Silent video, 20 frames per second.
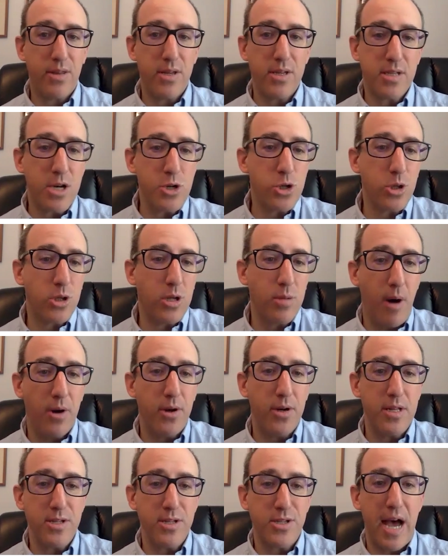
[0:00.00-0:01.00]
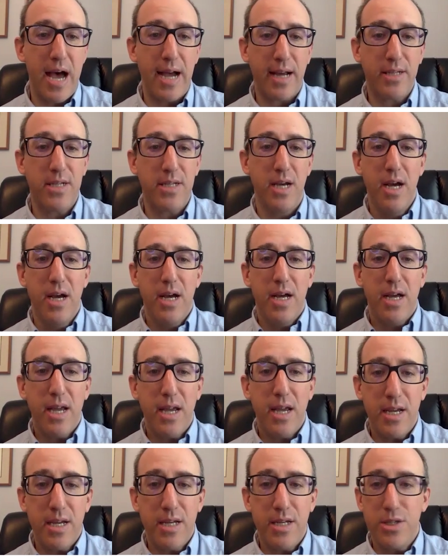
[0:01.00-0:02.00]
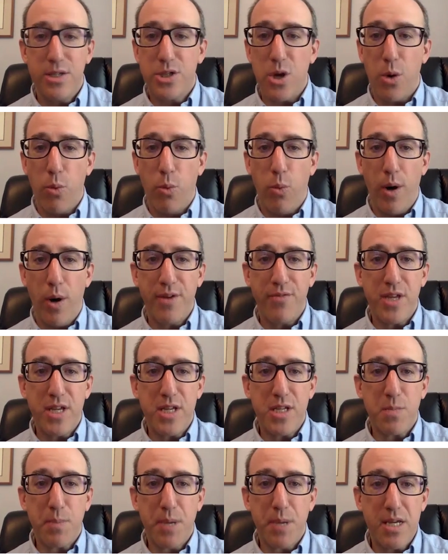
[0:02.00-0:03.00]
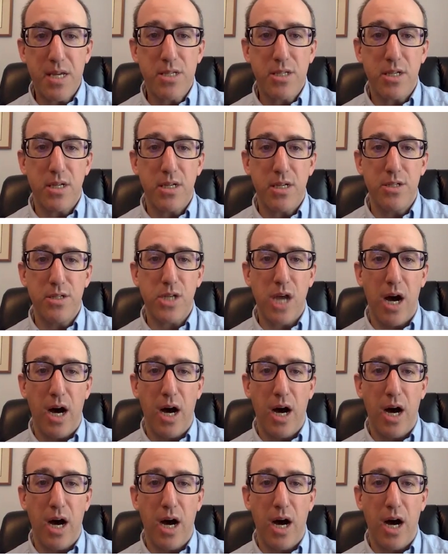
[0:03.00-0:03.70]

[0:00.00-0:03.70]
The Essential Commodities Act is one of these pieces